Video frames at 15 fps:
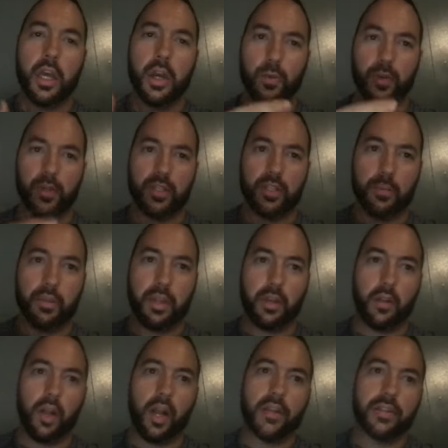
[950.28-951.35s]
with some of the
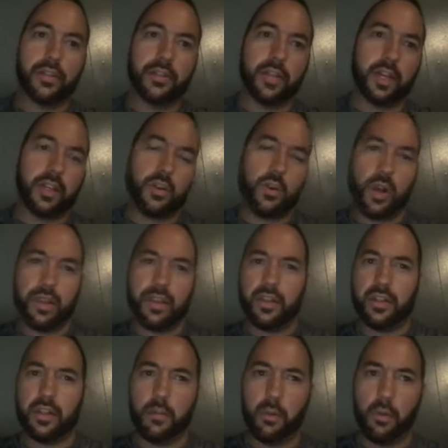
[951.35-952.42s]
classes. I know, I think
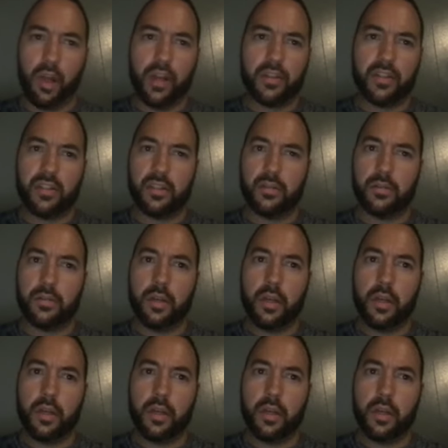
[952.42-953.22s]
double S and